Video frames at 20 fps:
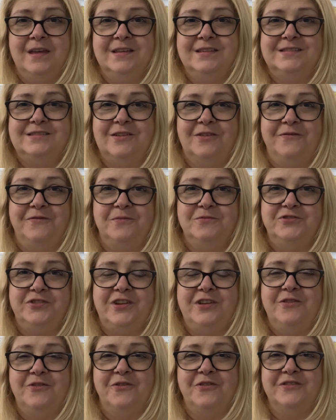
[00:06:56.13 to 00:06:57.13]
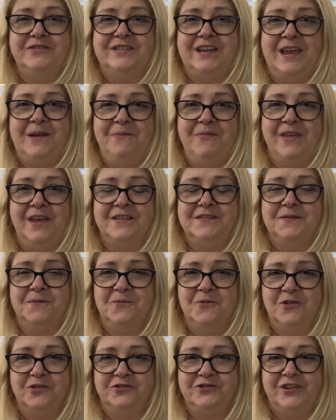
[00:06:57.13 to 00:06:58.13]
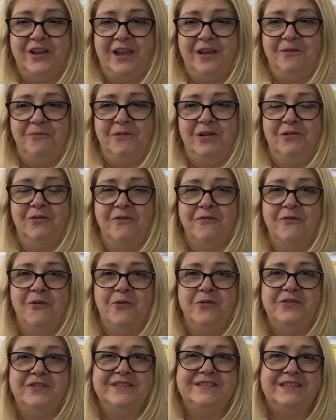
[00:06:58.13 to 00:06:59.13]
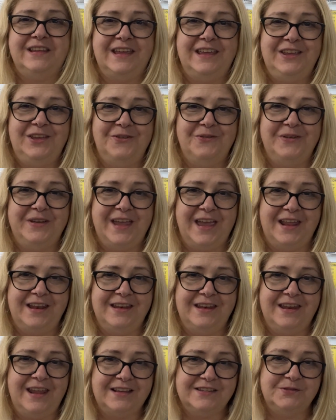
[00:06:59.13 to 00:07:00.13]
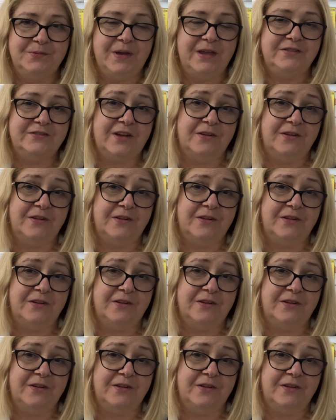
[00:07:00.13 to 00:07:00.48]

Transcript: So from Judy and all the team, thanks for watching. We look forward to seeing you again next week.